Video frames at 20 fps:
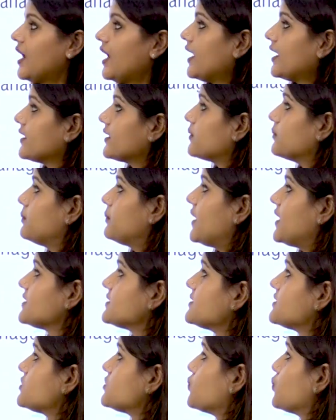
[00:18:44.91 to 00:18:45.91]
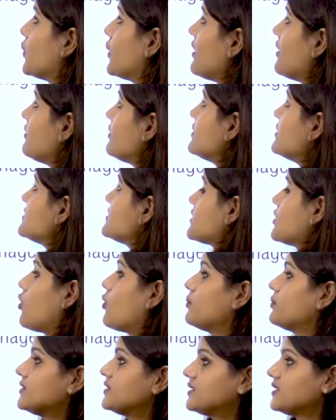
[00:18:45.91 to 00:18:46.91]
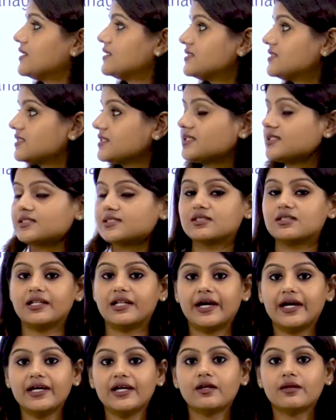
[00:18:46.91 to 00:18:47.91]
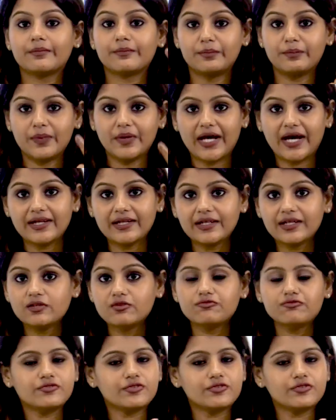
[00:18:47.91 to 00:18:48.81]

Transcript: encompasses various competencies like planning.